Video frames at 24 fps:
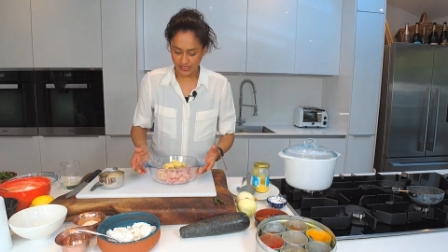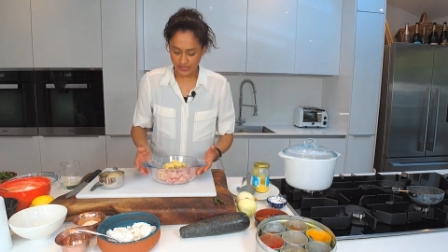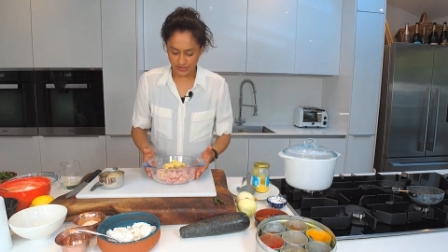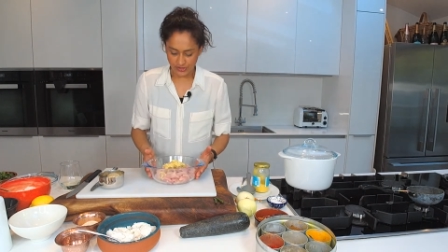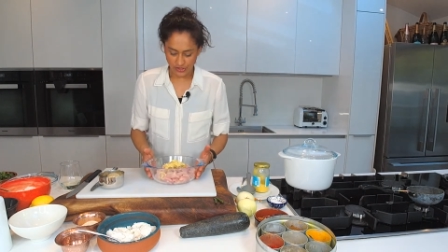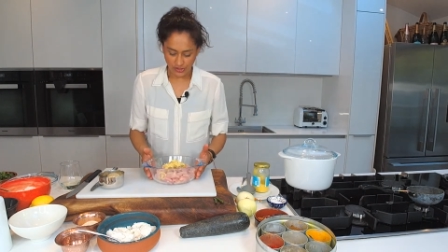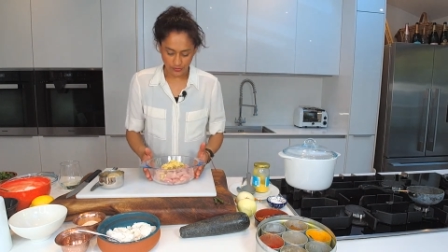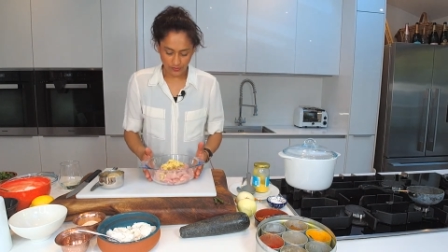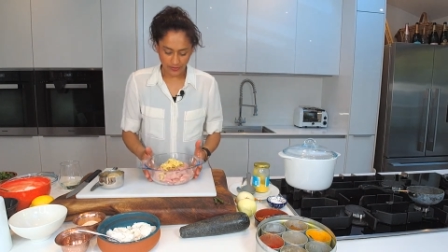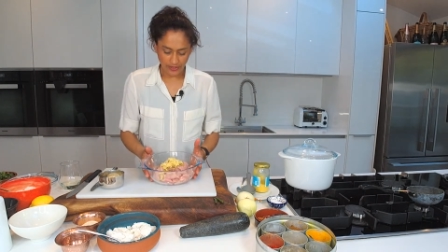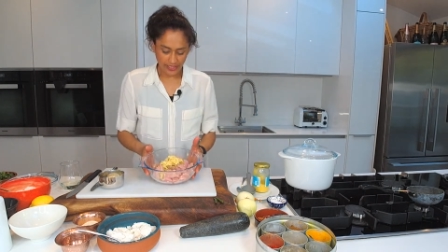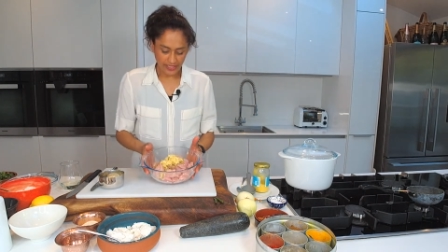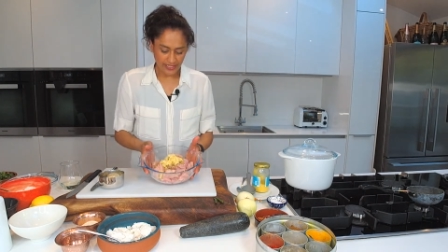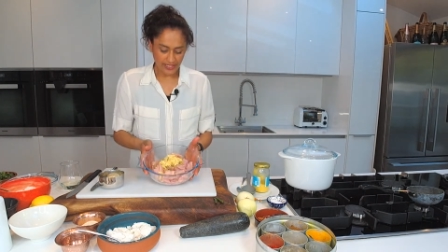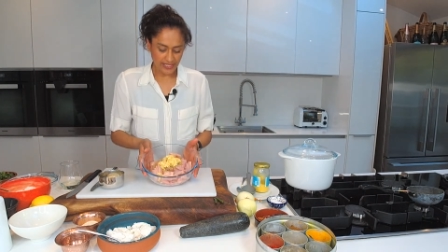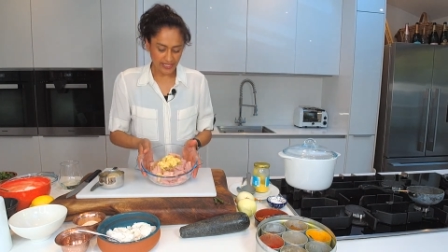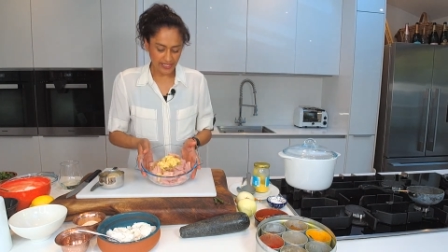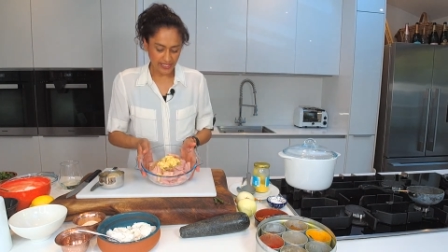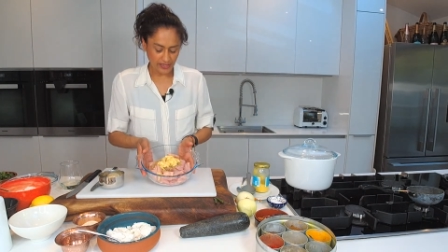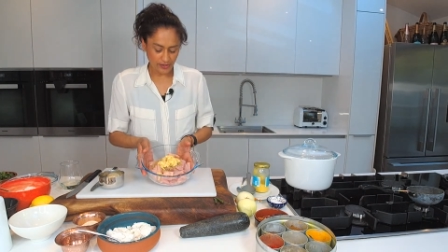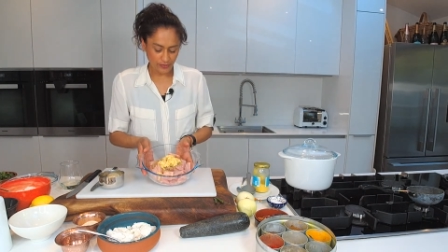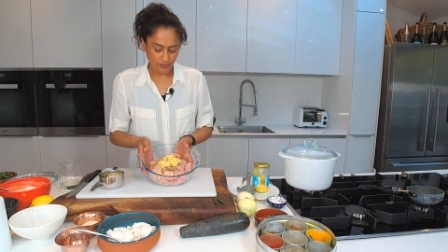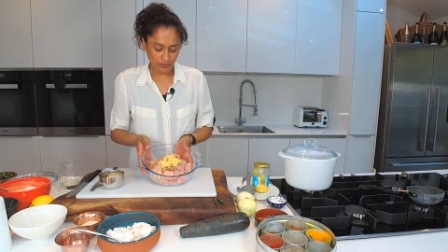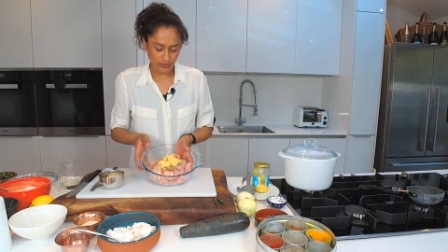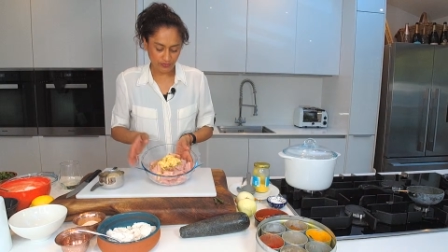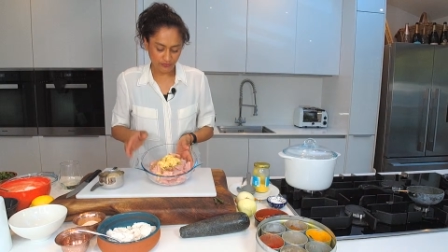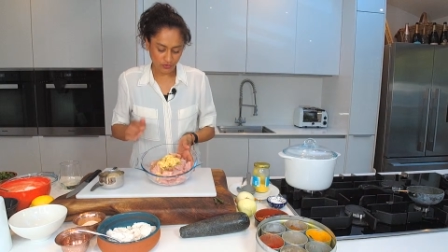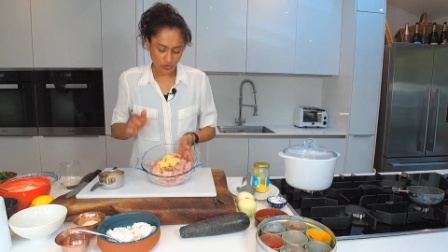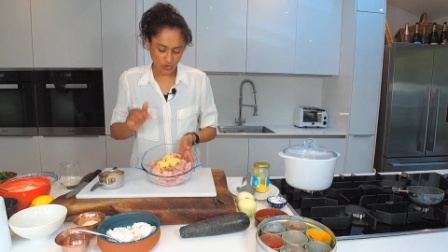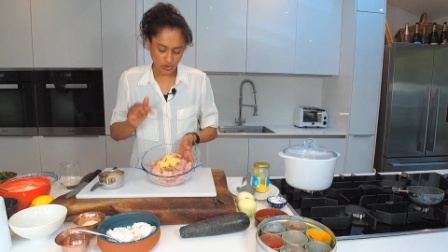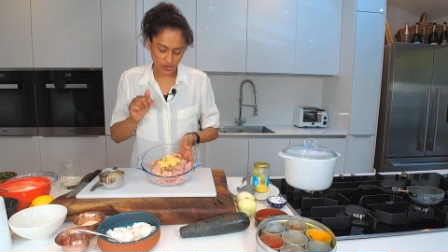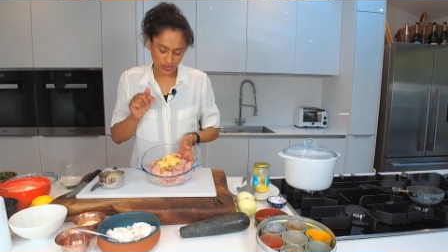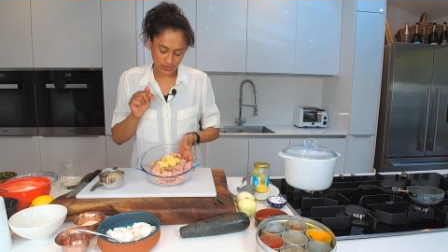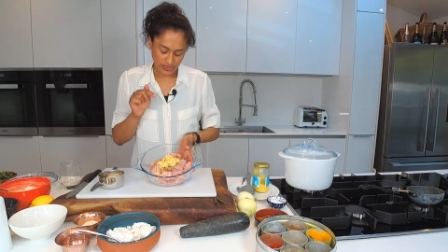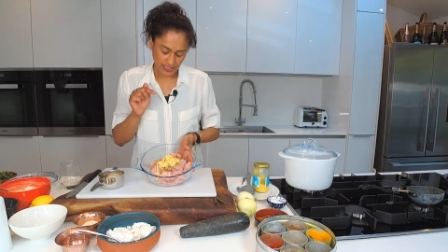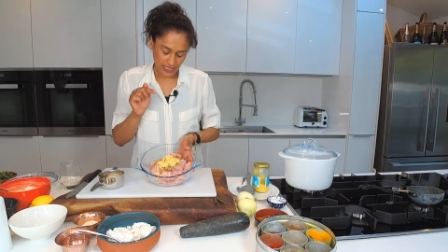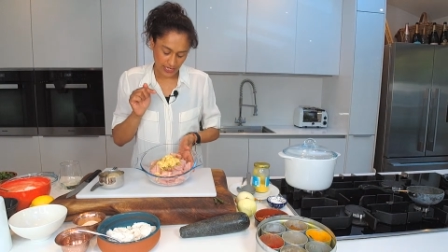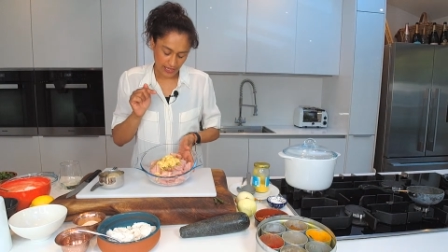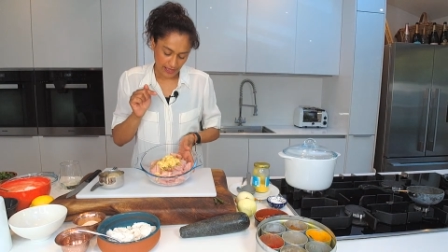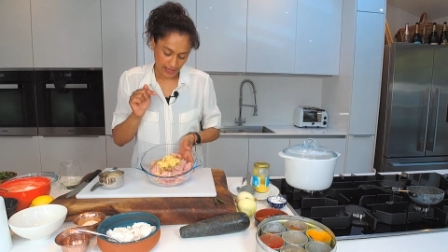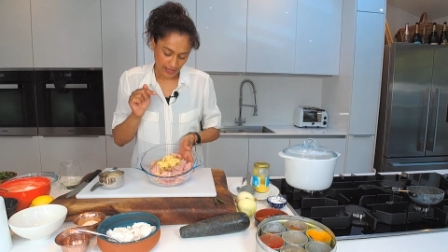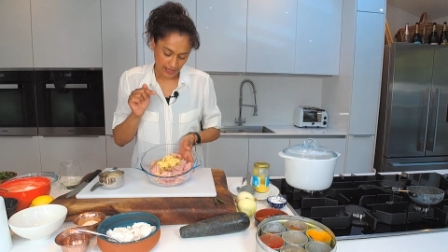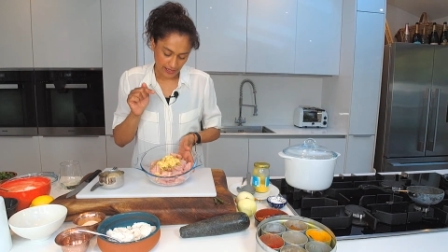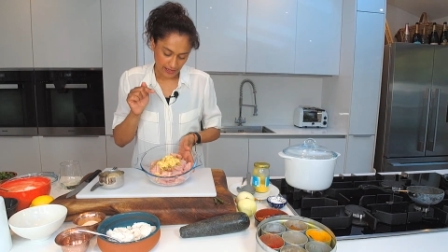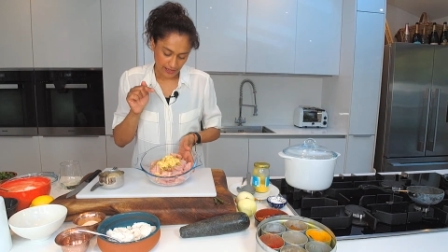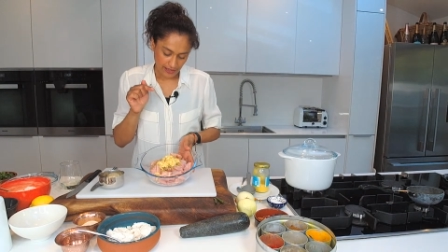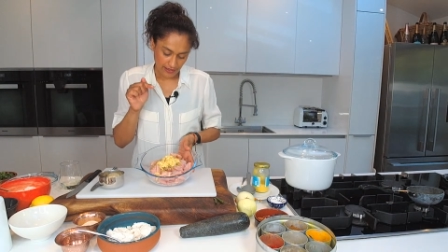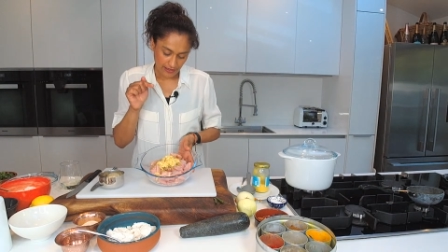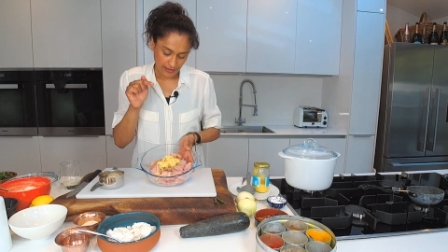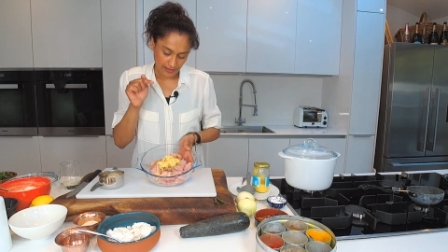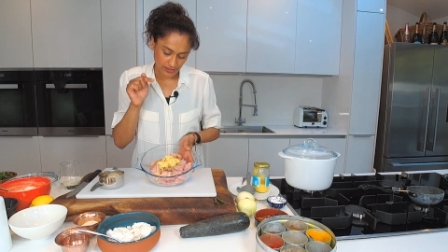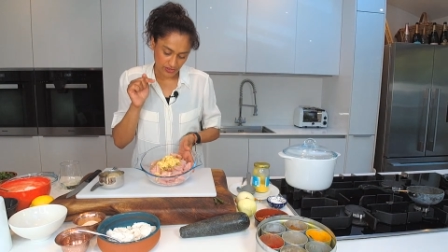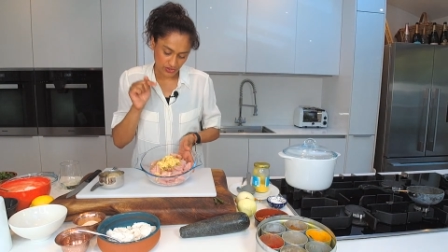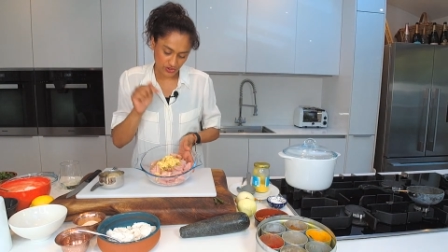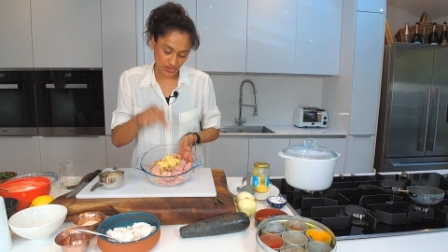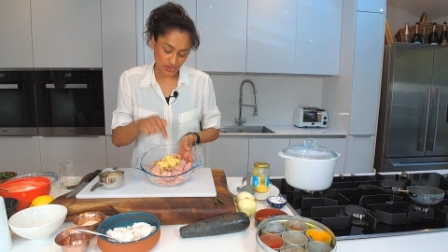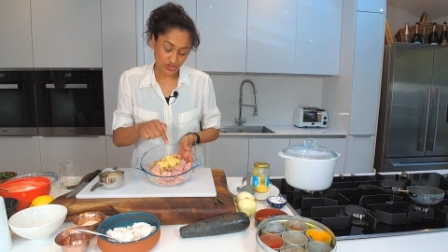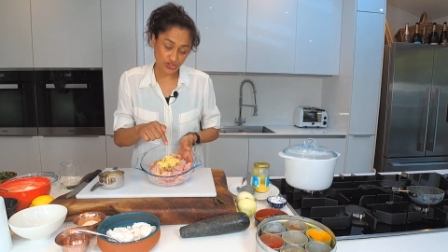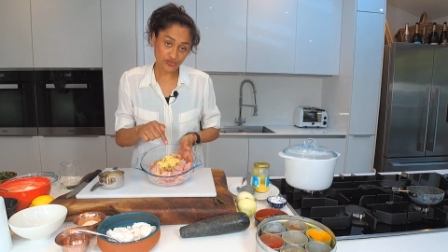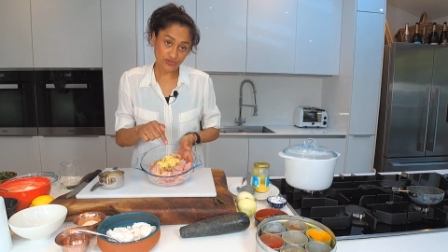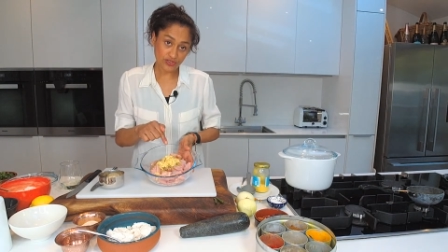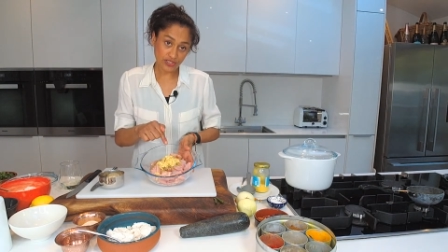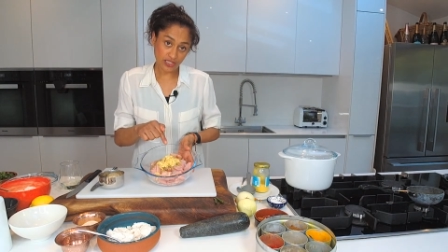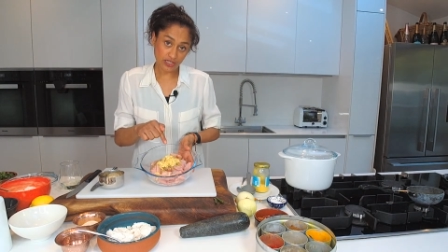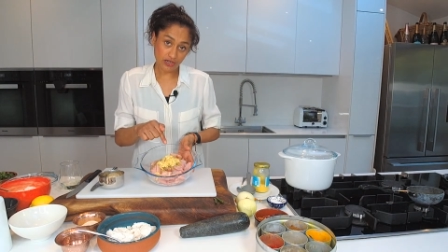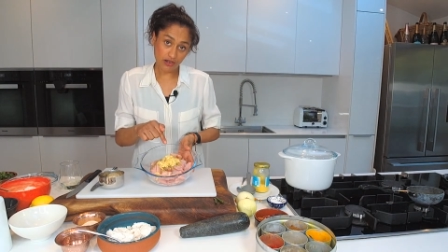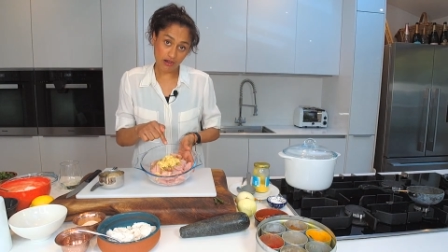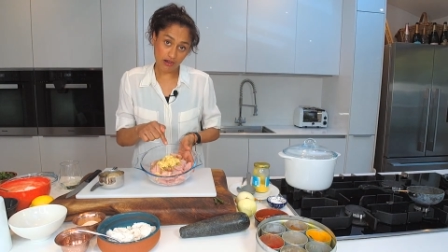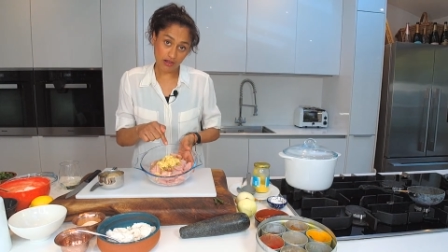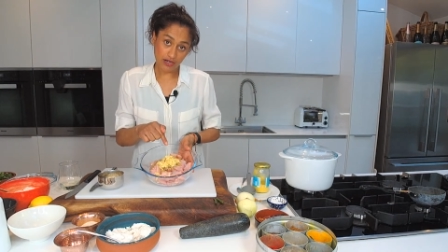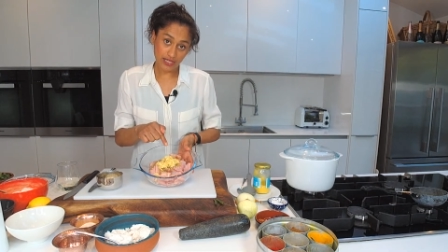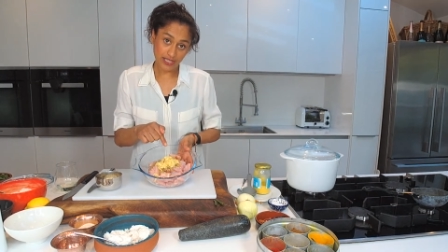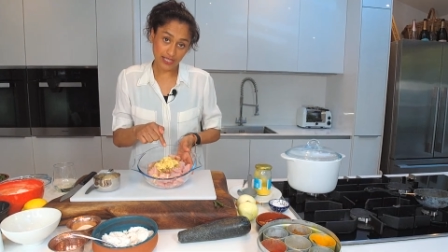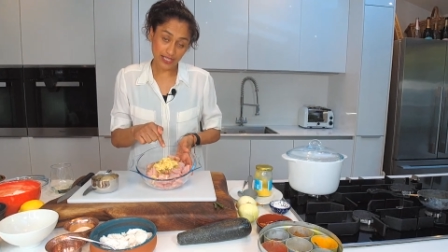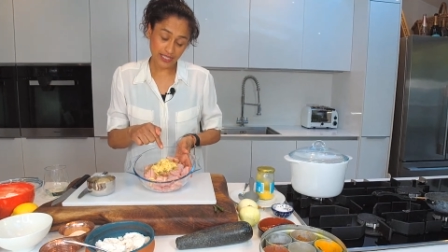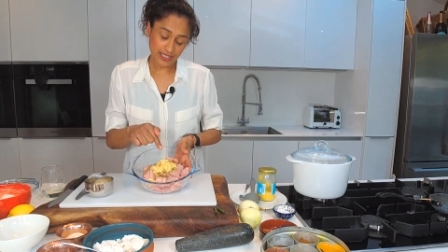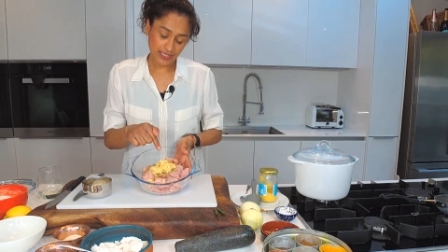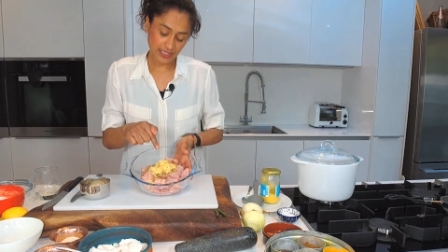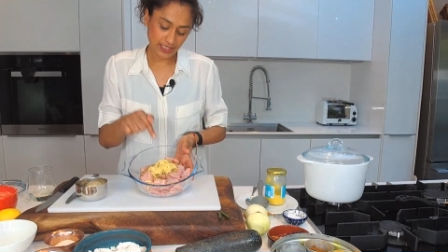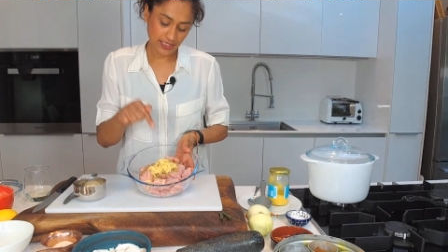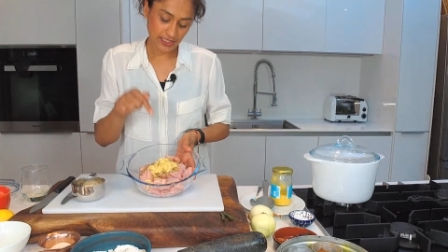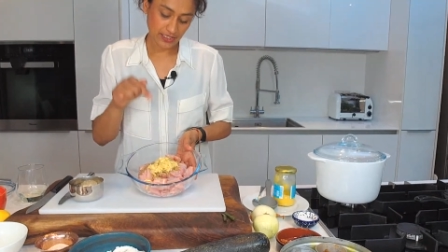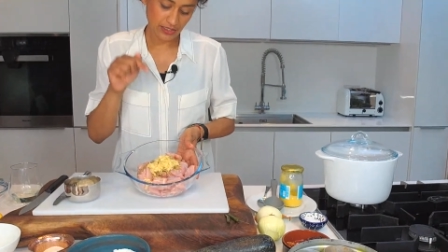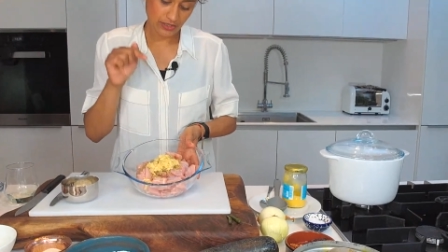So in here we've got ginger and garlic,